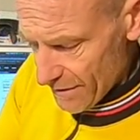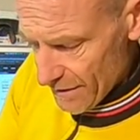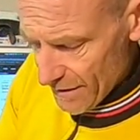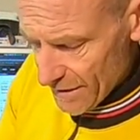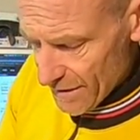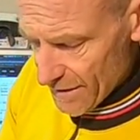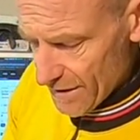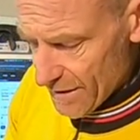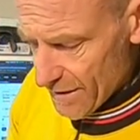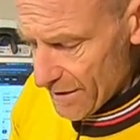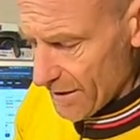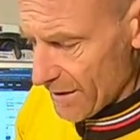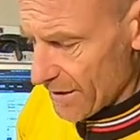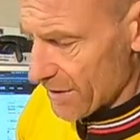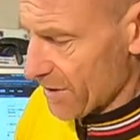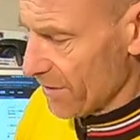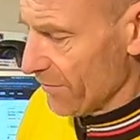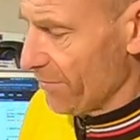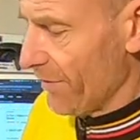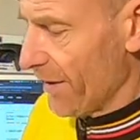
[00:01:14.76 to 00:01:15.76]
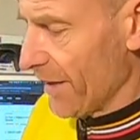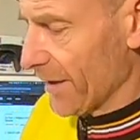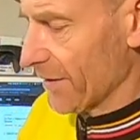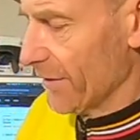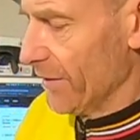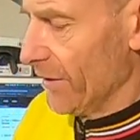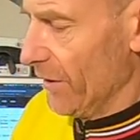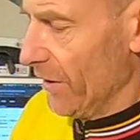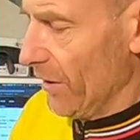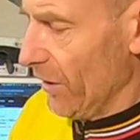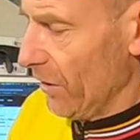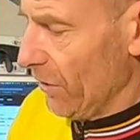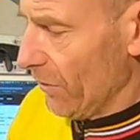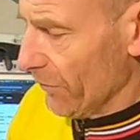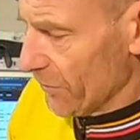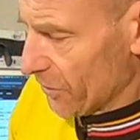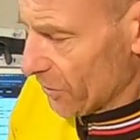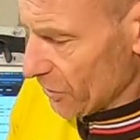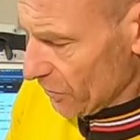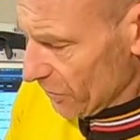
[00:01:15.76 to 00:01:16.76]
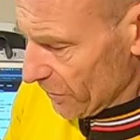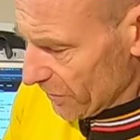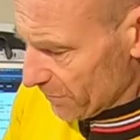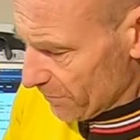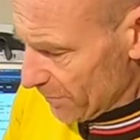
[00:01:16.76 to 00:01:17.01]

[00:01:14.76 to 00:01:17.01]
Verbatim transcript: is the fact that a lot of the short is